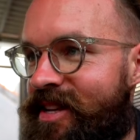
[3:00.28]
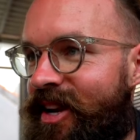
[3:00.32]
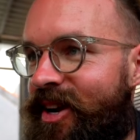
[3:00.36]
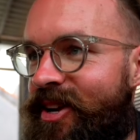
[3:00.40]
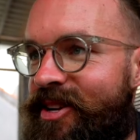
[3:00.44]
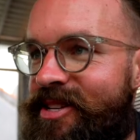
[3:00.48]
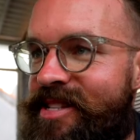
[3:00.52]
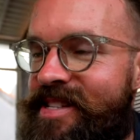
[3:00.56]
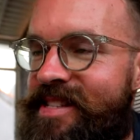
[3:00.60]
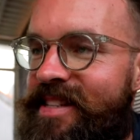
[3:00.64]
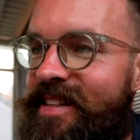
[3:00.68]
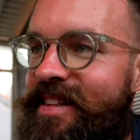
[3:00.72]

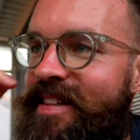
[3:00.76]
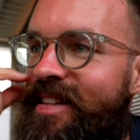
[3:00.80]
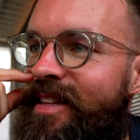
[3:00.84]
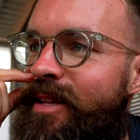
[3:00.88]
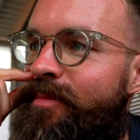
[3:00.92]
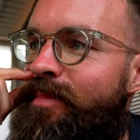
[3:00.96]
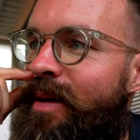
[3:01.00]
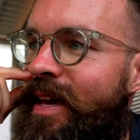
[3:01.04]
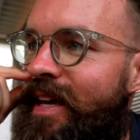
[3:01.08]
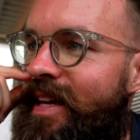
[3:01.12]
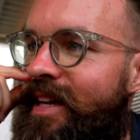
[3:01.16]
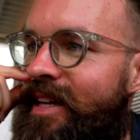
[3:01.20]
are still in
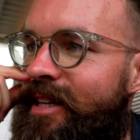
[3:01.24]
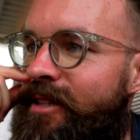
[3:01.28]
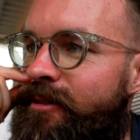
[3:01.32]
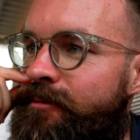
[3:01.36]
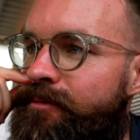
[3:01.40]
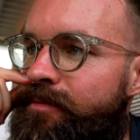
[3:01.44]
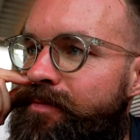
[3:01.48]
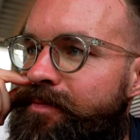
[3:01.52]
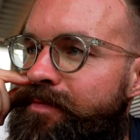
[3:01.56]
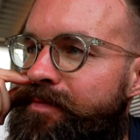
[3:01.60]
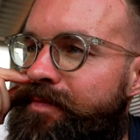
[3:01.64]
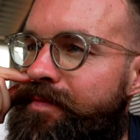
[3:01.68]
the making
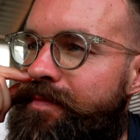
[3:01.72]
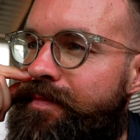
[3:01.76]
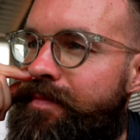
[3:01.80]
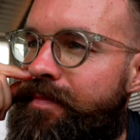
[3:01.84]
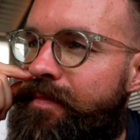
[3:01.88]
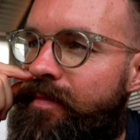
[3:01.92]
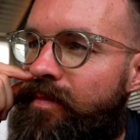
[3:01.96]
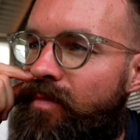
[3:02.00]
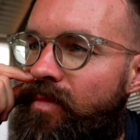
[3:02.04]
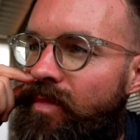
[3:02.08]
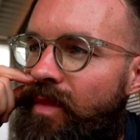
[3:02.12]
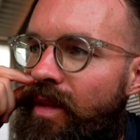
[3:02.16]

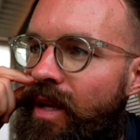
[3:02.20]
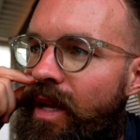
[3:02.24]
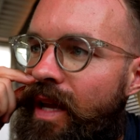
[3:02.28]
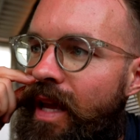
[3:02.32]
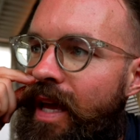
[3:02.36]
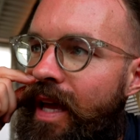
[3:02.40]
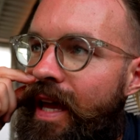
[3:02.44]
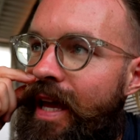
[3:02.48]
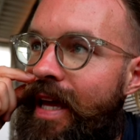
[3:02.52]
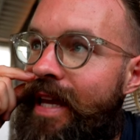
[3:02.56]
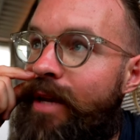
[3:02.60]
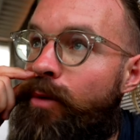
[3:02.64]

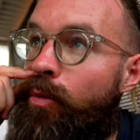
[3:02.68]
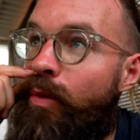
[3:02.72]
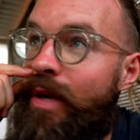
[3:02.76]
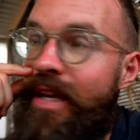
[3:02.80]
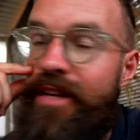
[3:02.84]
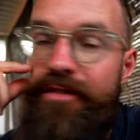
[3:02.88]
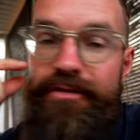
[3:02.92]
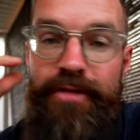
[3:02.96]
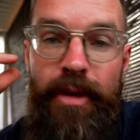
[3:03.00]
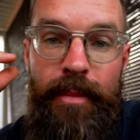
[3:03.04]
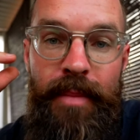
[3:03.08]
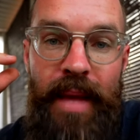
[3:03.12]
in a week
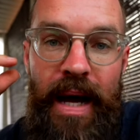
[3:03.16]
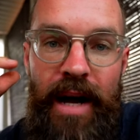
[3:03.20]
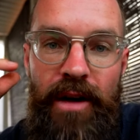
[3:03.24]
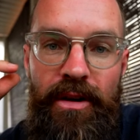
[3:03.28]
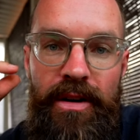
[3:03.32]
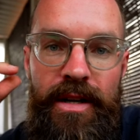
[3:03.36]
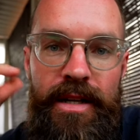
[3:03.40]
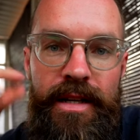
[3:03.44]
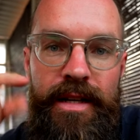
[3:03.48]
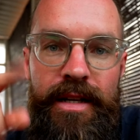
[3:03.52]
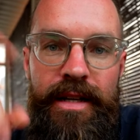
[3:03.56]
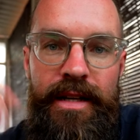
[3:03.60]
from now.
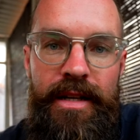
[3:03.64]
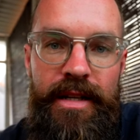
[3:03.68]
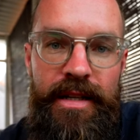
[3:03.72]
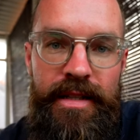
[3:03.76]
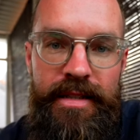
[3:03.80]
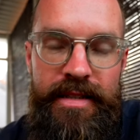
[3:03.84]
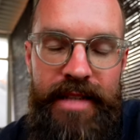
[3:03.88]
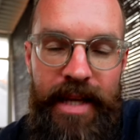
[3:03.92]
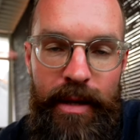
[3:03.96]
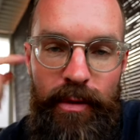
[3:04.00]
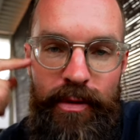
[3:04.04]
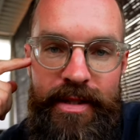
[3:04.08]

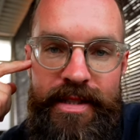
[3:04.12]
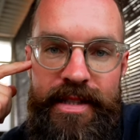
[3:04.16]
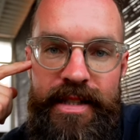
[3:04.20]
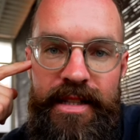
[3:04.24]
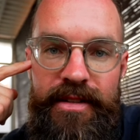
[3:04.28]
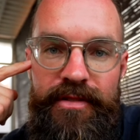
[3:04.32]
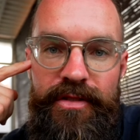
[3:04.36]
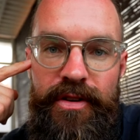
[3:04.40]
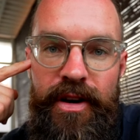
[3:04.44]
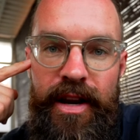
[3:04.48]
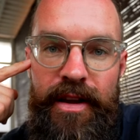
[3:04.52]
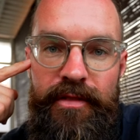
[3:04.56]
They will
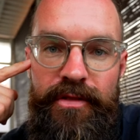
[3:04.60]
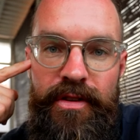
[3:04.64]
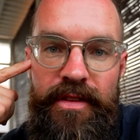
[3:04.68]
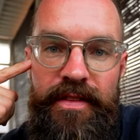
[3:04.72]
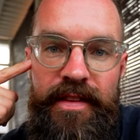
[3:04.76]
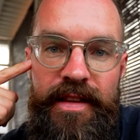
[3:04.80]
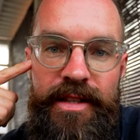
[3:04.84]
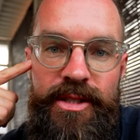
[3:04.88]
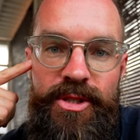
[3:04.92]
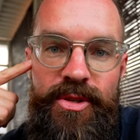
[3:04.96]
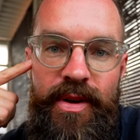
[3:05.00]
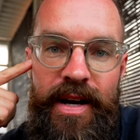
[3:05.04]
deliver
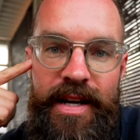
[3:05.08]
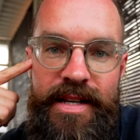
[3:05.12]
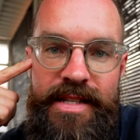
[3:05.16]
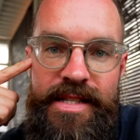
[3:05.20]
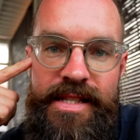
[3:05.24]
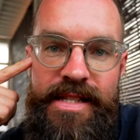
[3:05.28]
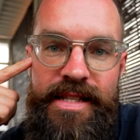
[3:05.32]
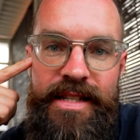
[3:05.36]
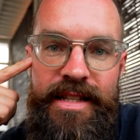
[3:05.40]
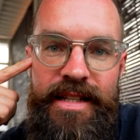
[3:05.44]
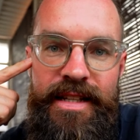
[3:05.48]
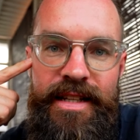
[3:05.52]
everything to
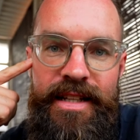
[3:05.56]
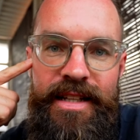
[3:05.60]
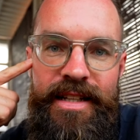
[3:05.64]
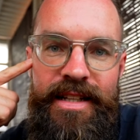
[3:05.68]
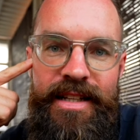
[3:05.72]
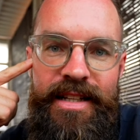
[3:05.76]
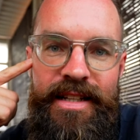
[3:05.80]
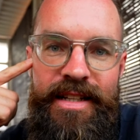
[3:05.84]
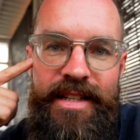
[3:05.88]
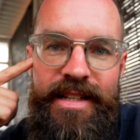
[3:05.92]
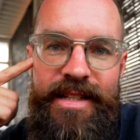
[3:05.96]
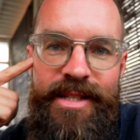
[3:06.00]
us.
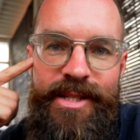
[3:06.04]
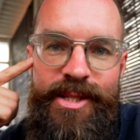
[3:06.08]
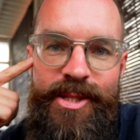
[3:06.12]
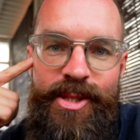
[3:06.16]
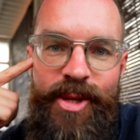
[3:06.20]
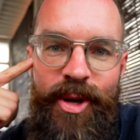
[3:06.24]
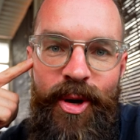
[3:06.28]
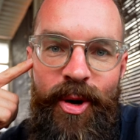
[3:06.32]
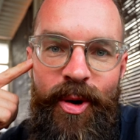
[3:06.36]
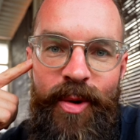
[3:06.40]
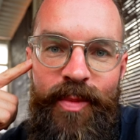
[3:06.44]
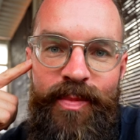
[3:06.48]

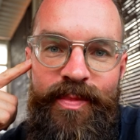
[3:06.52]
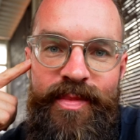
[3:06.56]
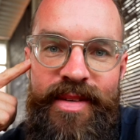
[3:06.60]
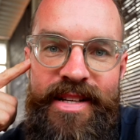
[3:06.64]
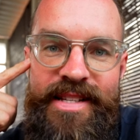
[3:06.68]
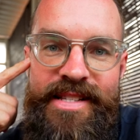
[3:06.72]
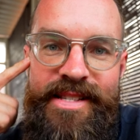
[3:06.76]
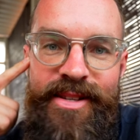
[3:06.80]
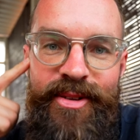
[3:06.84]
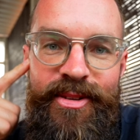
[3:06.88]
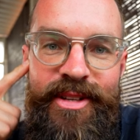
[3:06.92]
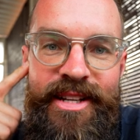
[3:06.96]
So
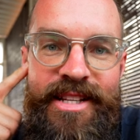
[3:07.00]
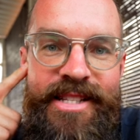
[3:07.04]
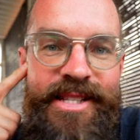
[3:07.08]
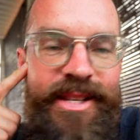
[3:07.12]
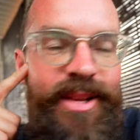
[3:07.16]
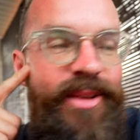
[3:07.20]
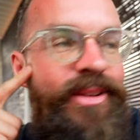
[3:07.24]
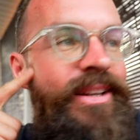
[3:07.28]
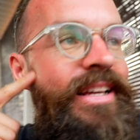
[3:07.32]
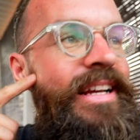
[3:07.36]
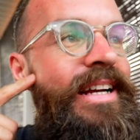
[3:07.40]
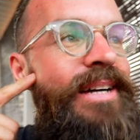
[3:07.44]
Custodia is
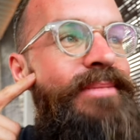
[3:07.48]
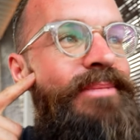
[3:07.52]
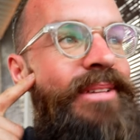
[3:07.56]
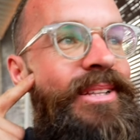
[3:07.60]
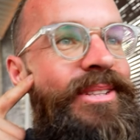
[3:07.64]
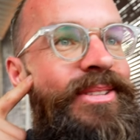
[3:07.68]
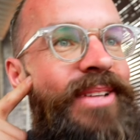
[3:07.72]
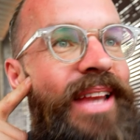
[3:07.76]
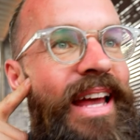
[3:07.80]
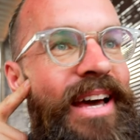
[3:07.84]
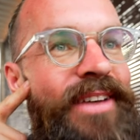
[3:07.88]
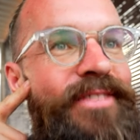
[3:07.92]
slowly coming
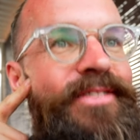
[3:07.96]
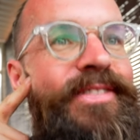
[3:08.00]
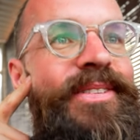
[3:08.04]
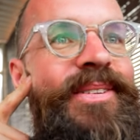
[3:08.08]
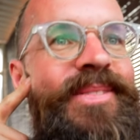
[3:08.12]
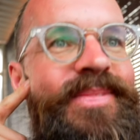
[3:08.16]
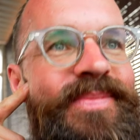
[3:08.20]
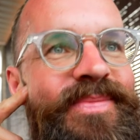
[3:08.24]
to life.